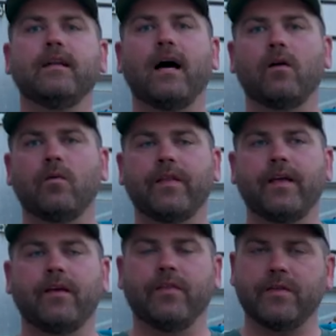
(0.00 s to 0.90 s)
not
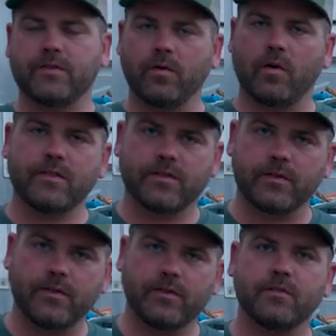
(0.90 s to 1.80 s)
only the storage
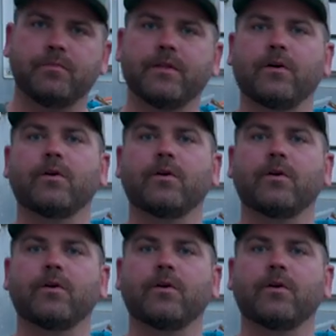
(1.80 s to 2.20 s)
solutions but the